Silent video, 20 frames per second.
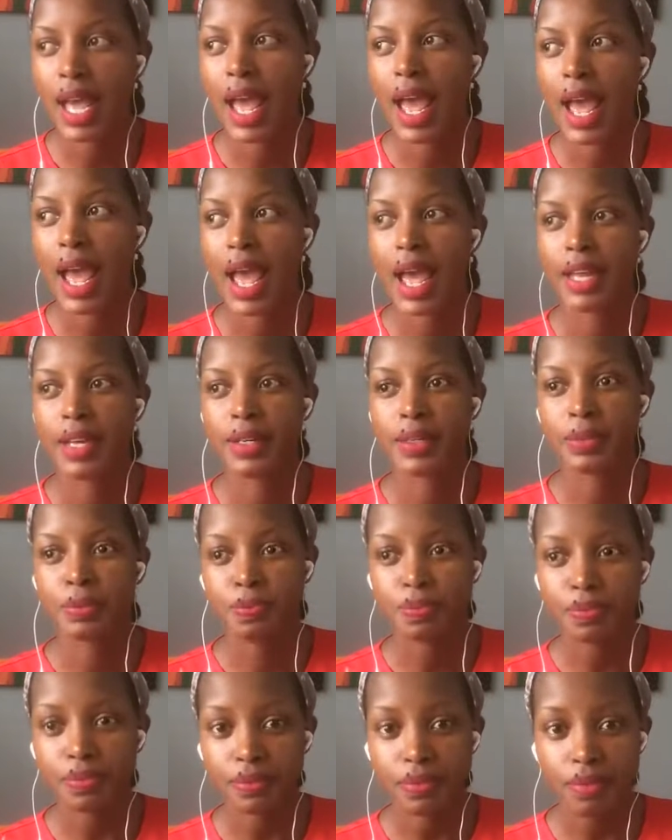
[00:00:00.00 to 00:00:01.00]
And
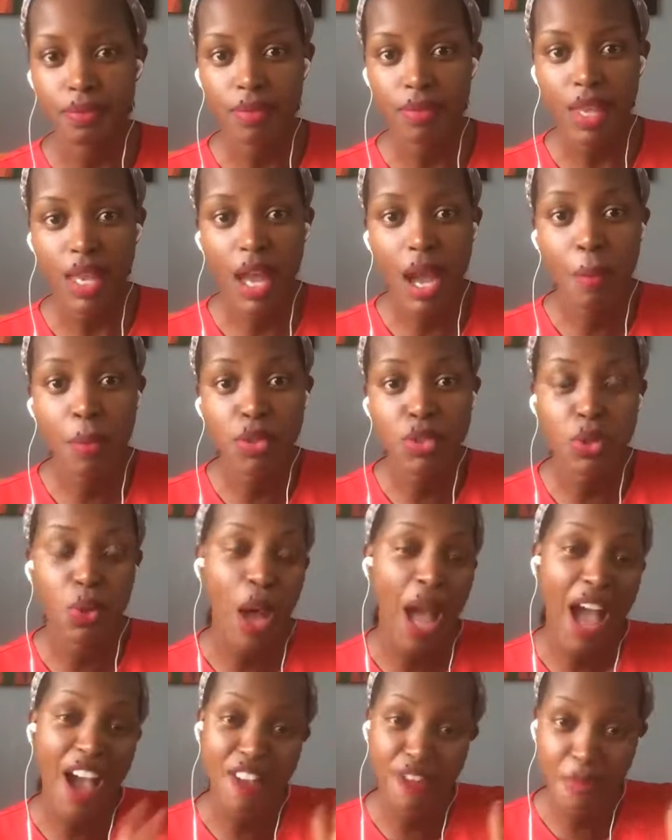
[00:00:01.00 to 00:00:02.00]
I'm also
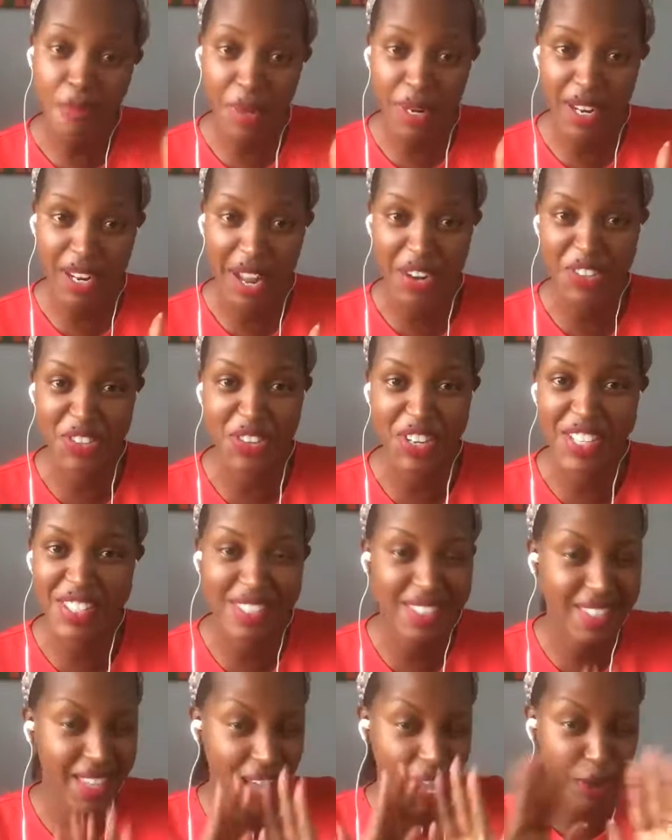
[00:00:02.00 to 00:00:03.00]
have been an actress
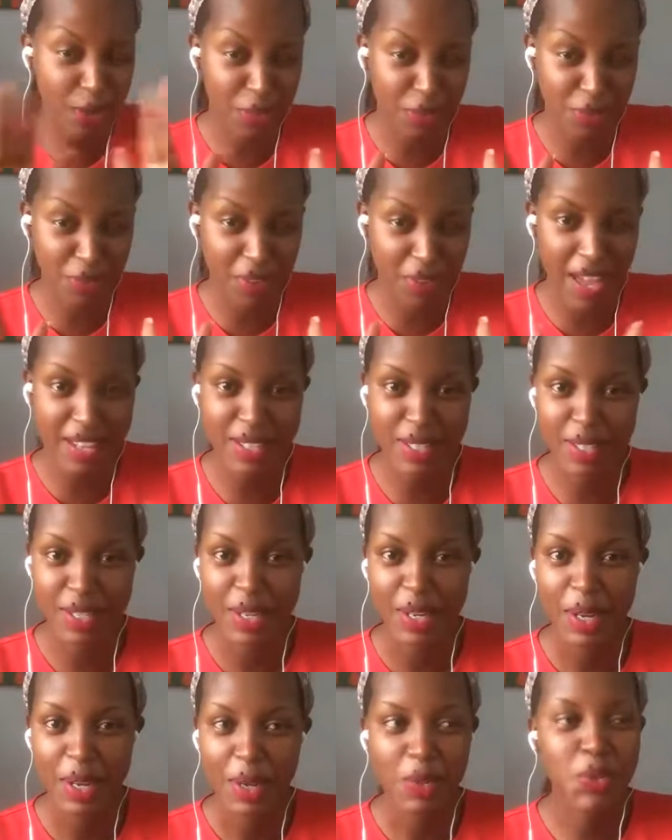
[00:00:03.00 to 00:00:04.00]
out of that,
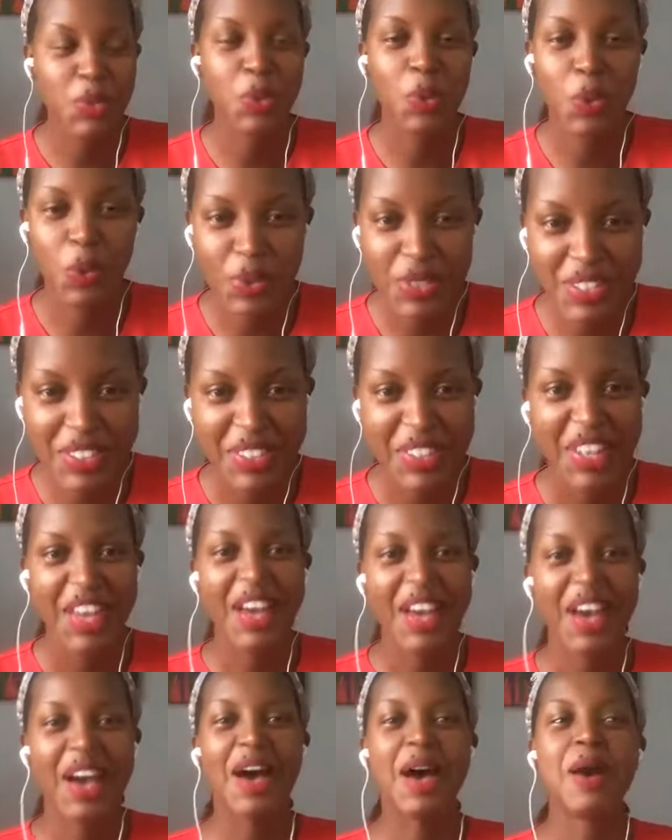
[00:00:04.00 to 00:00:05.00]
too old.
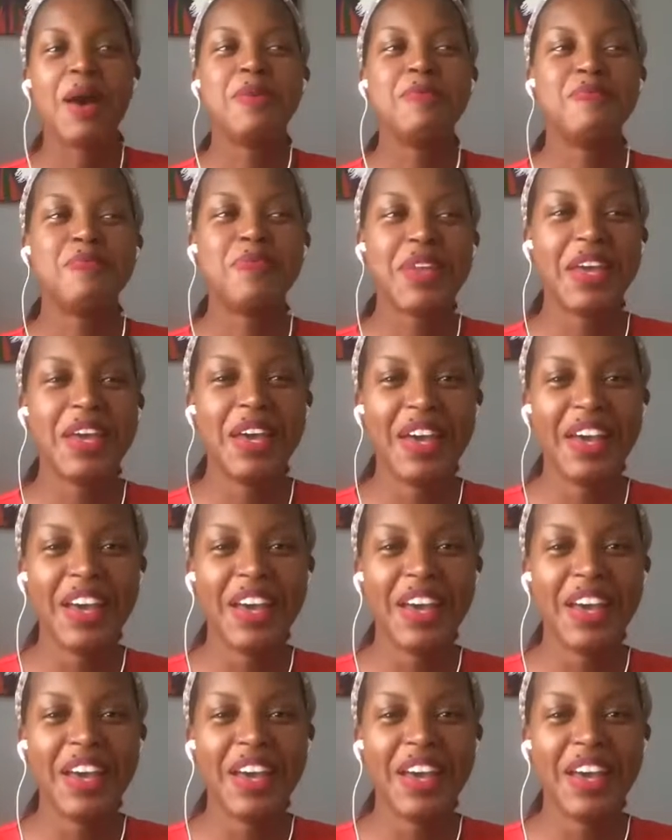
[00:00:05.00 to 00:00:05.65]
And